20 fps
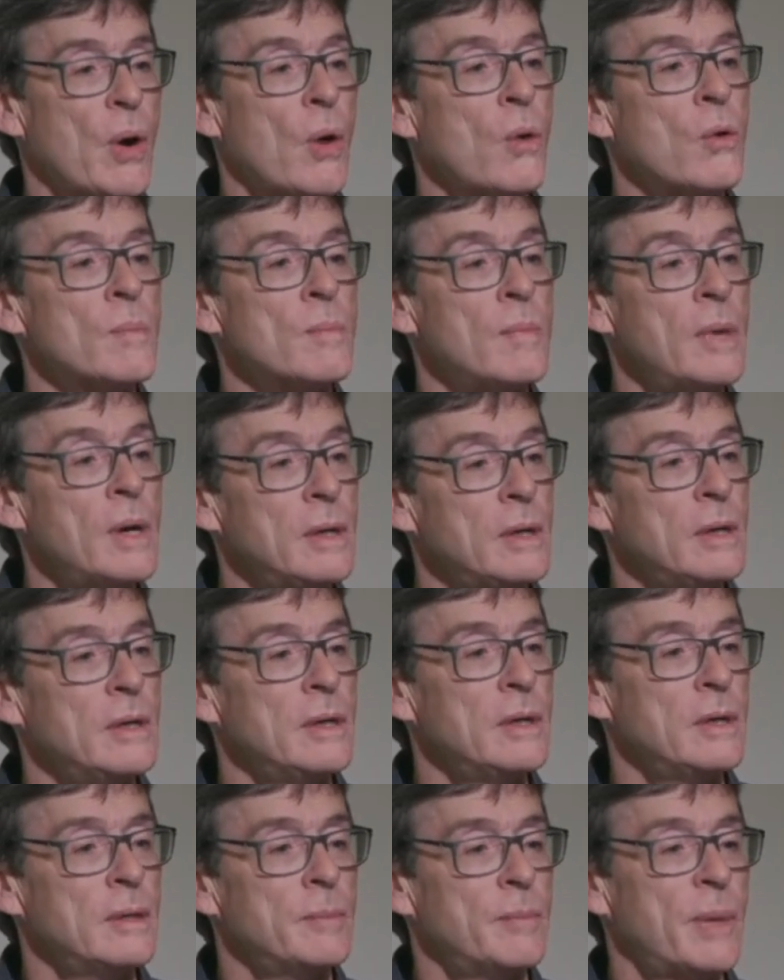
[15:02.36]
poem
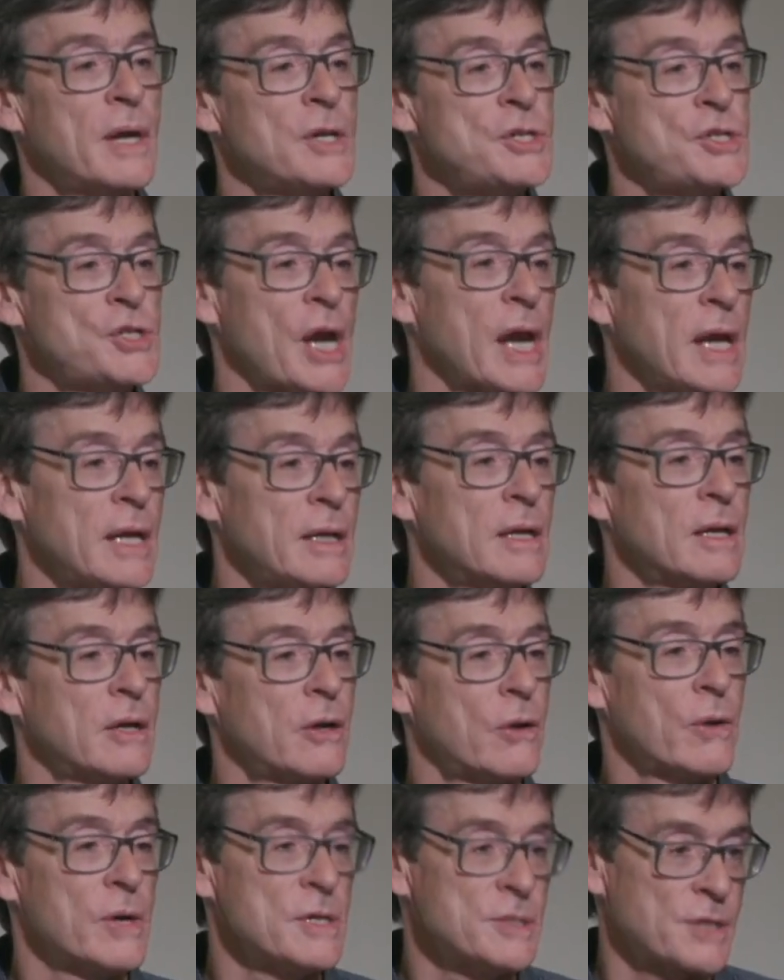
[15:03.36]
by Shane
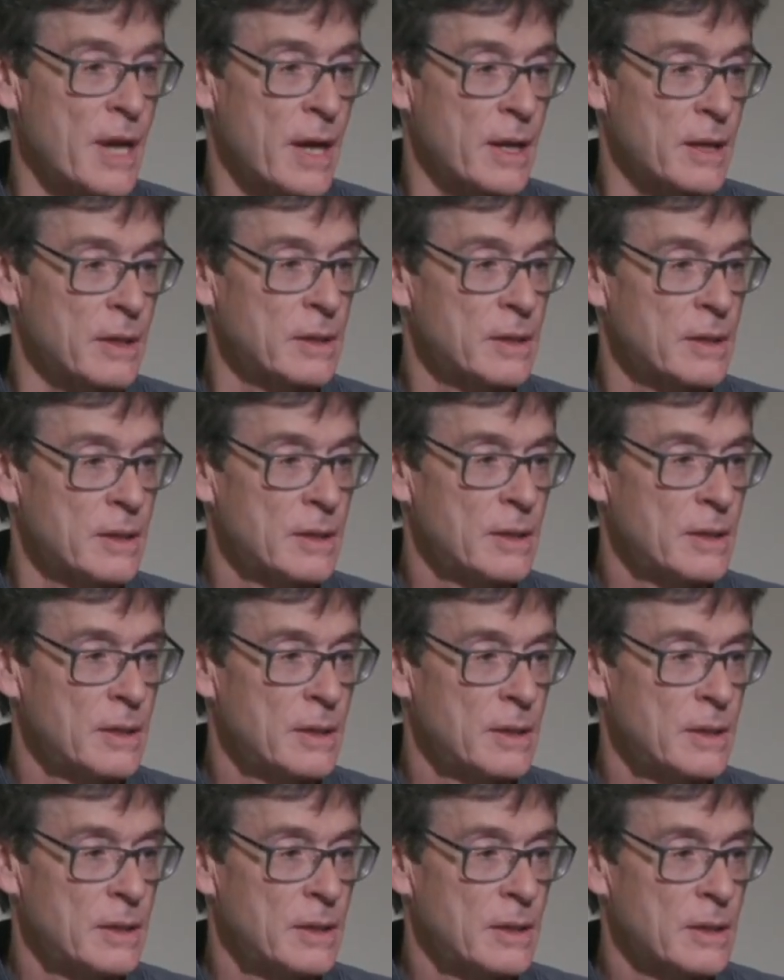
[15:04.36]
Koizan
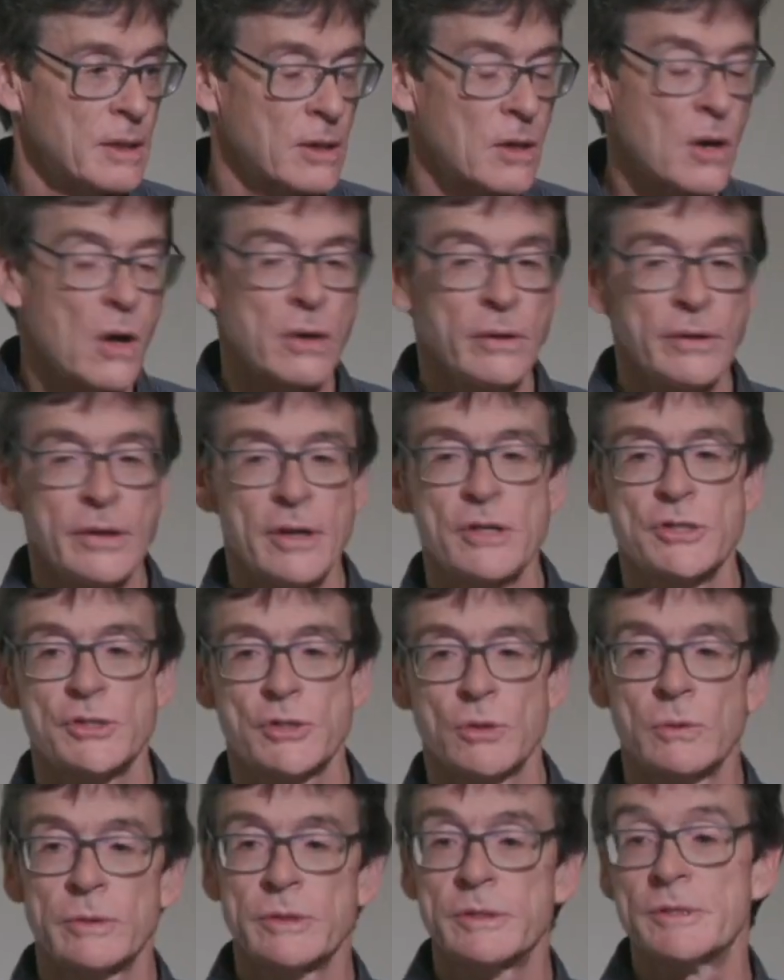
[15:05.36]
called
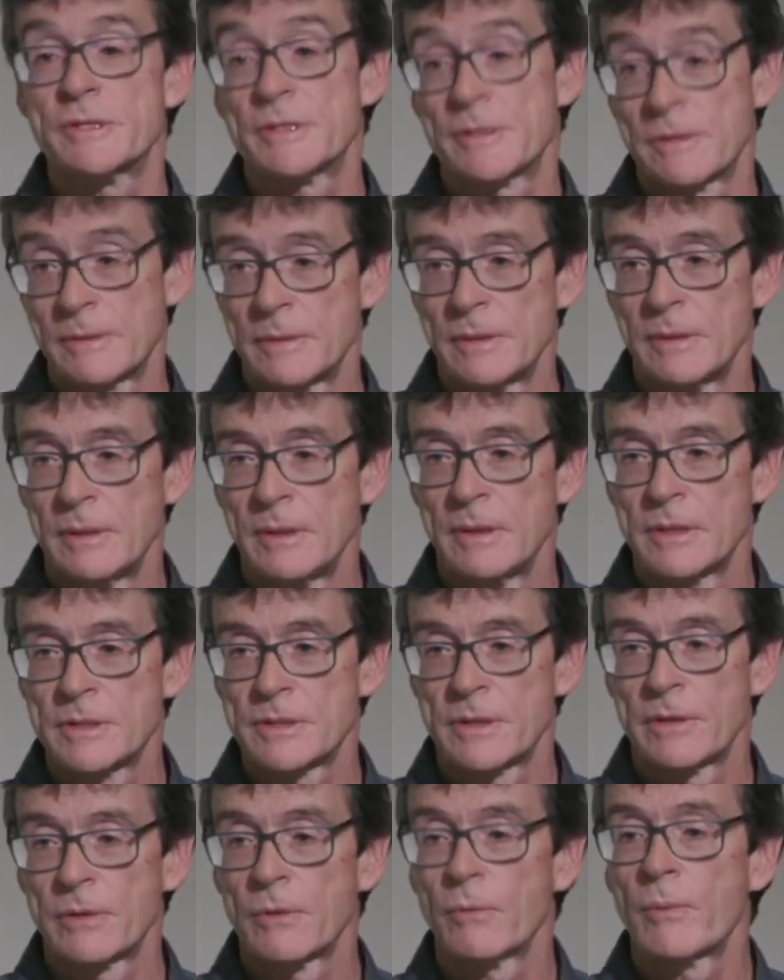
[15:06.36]
Shoulders.
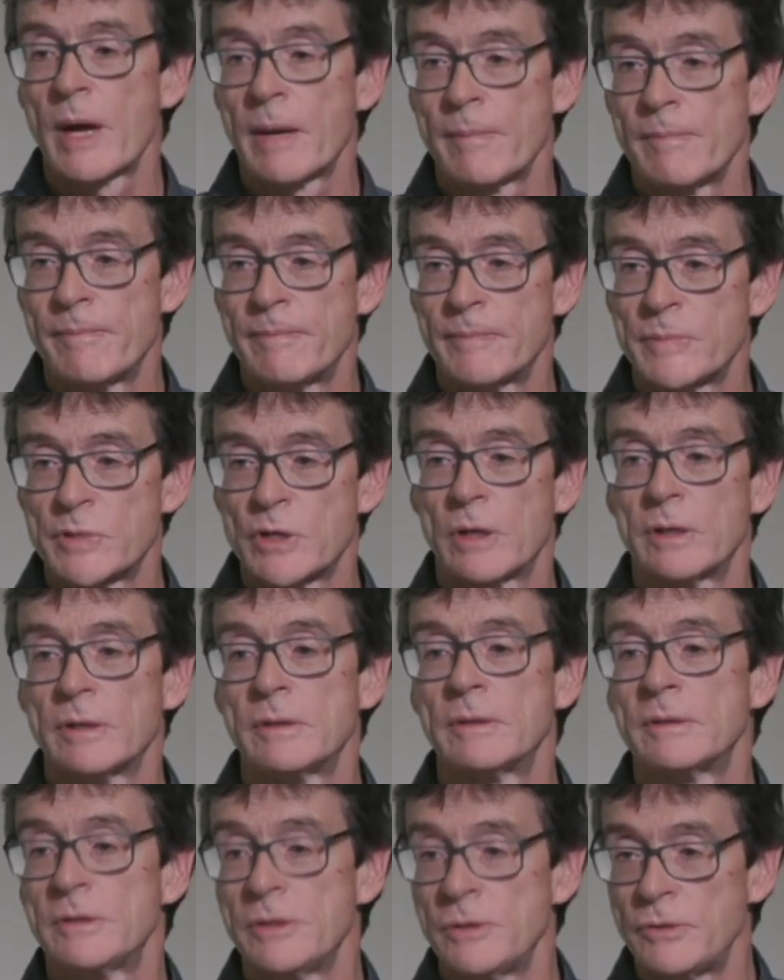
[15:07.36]
It's on the web, it's
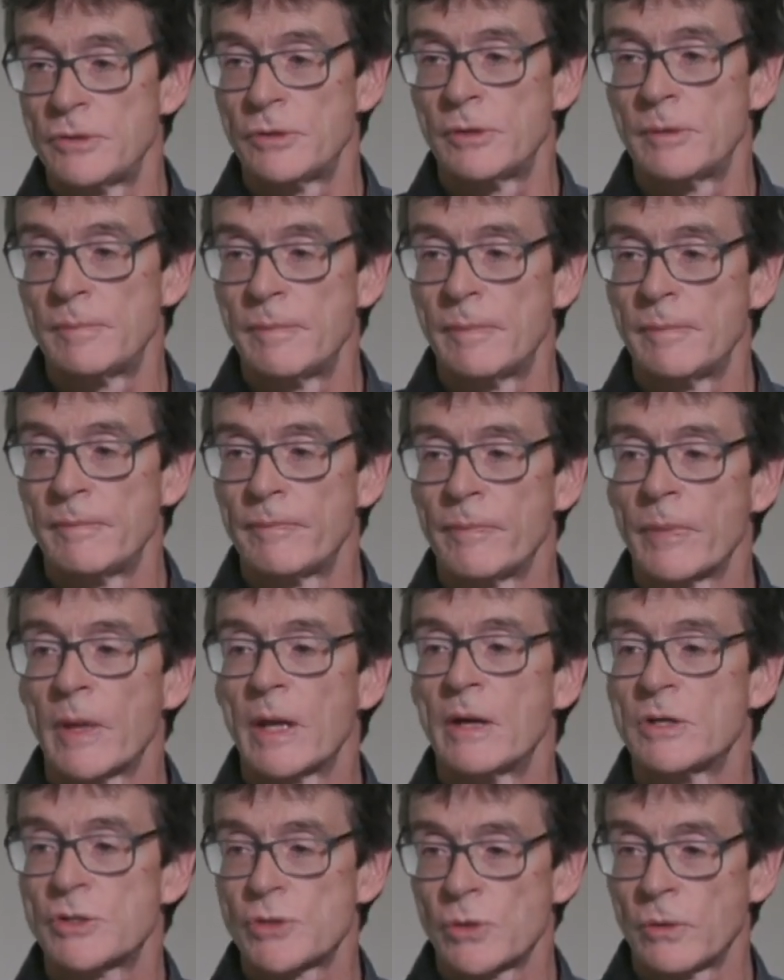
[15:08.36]
on YouTube.
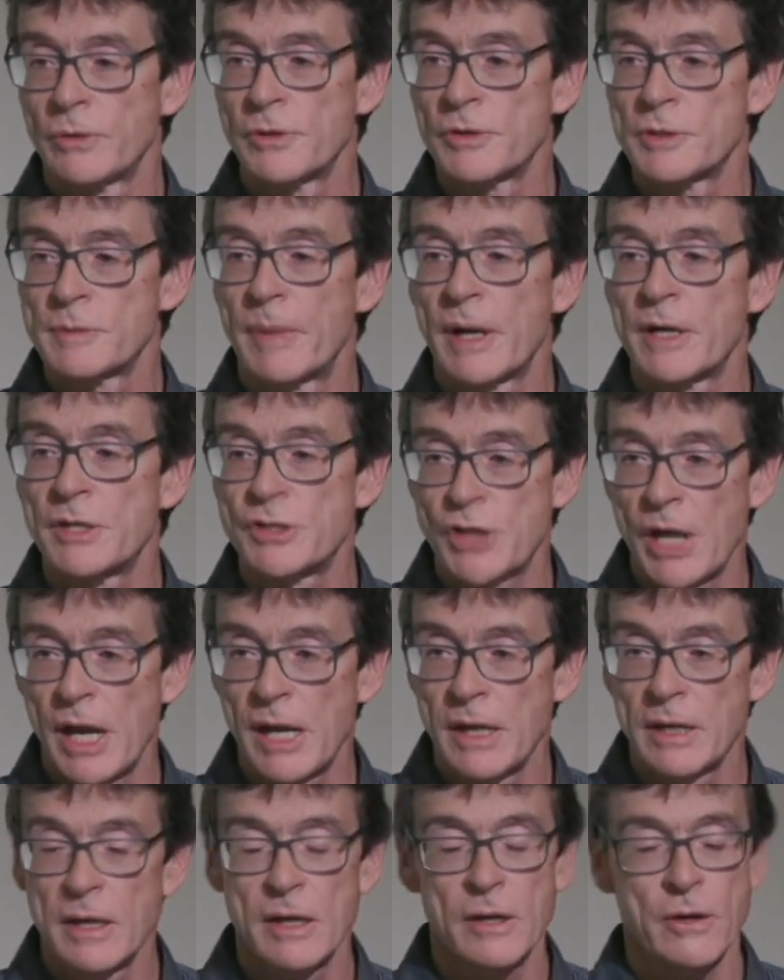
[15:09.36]
Shoulders by
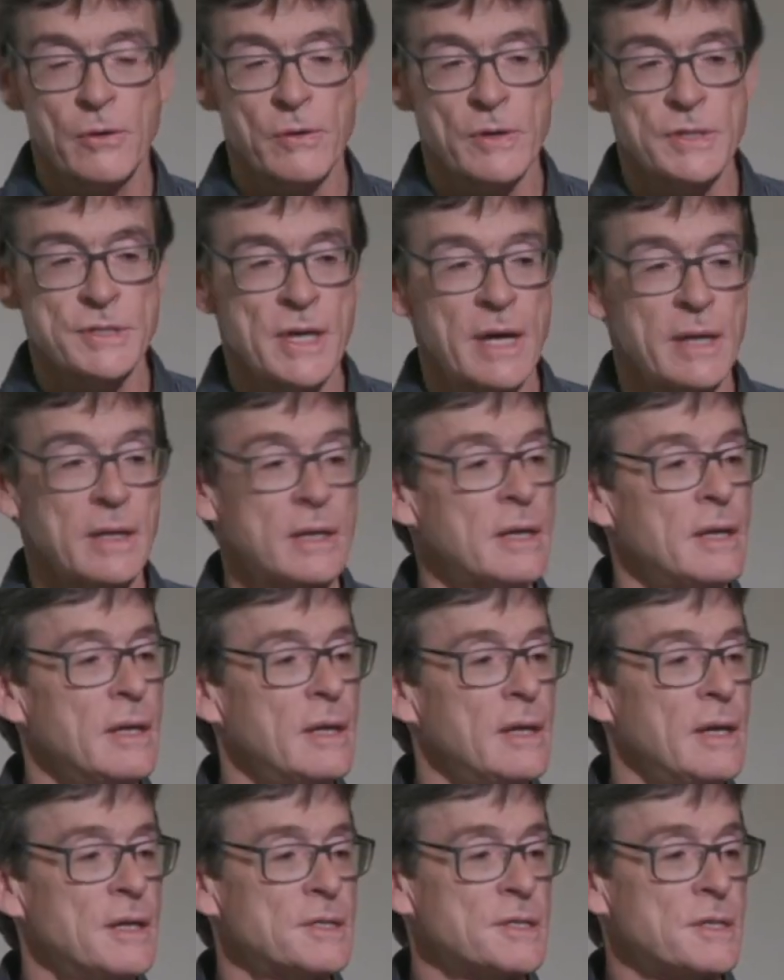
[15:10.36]
Shane Koizan.
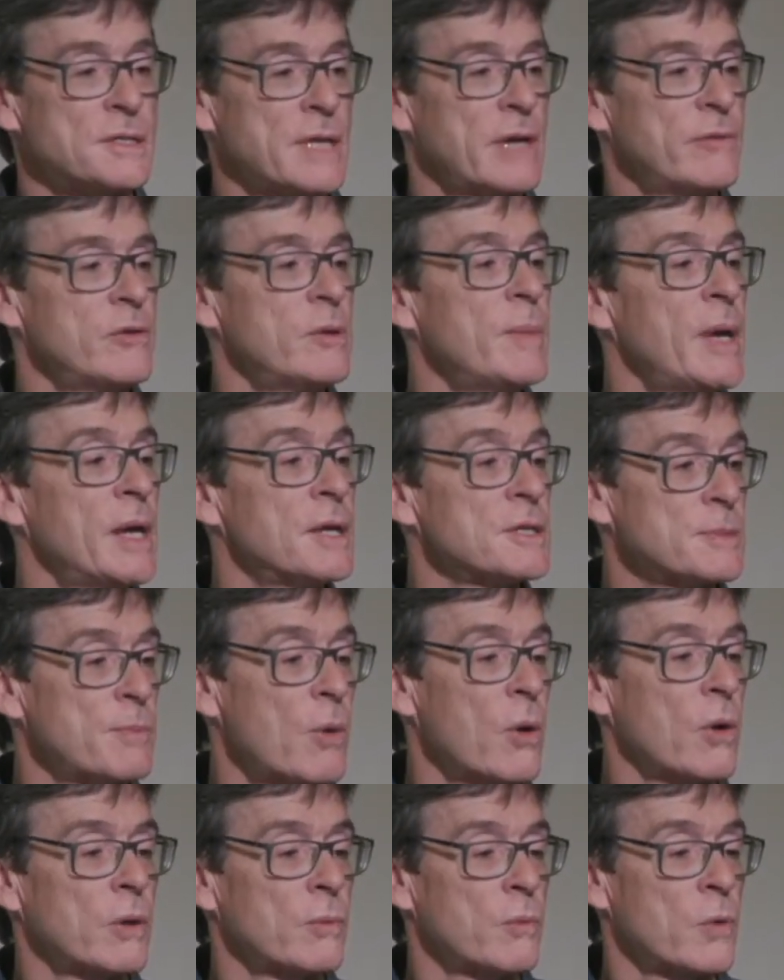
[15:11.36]
It's a 7-minute
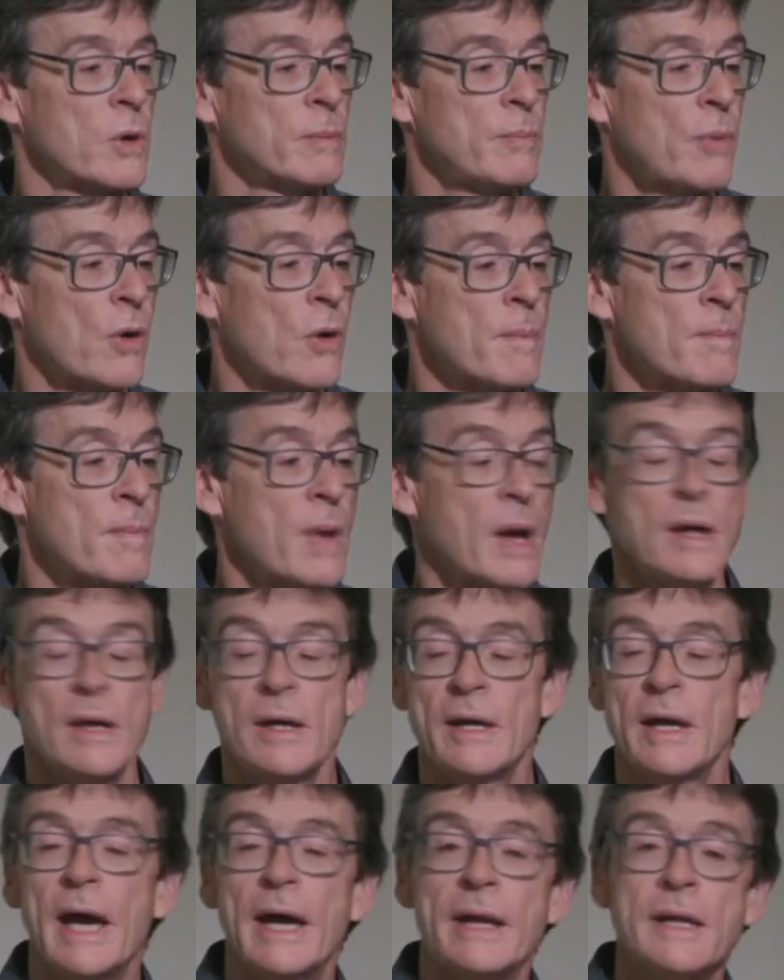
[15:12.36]
spoken word poem,
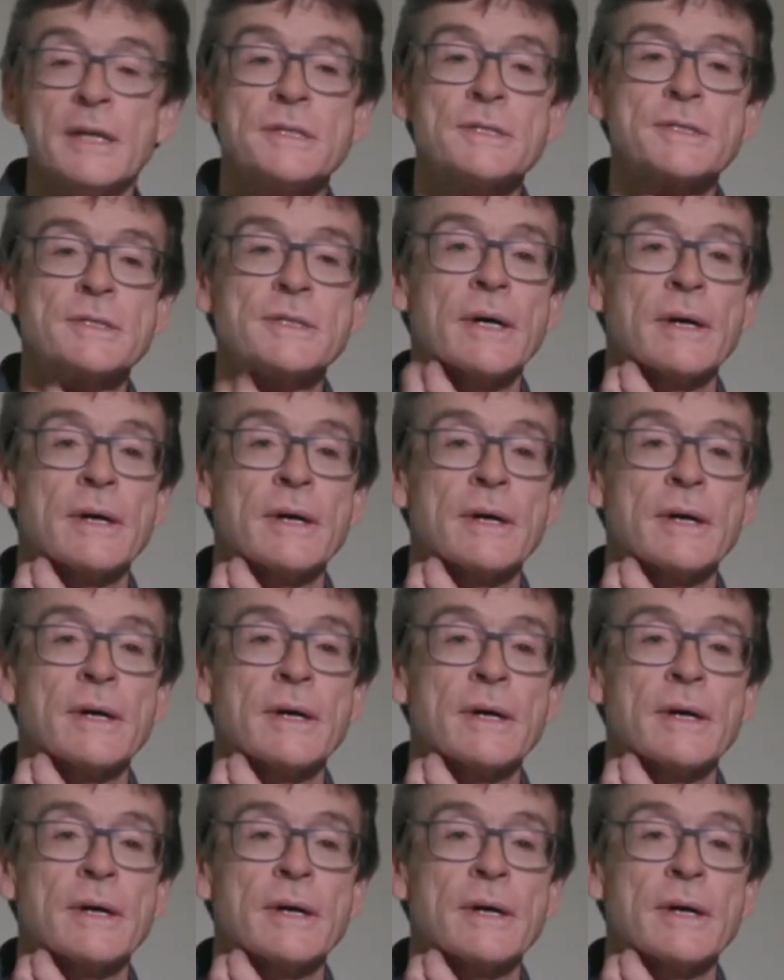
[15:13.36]
and it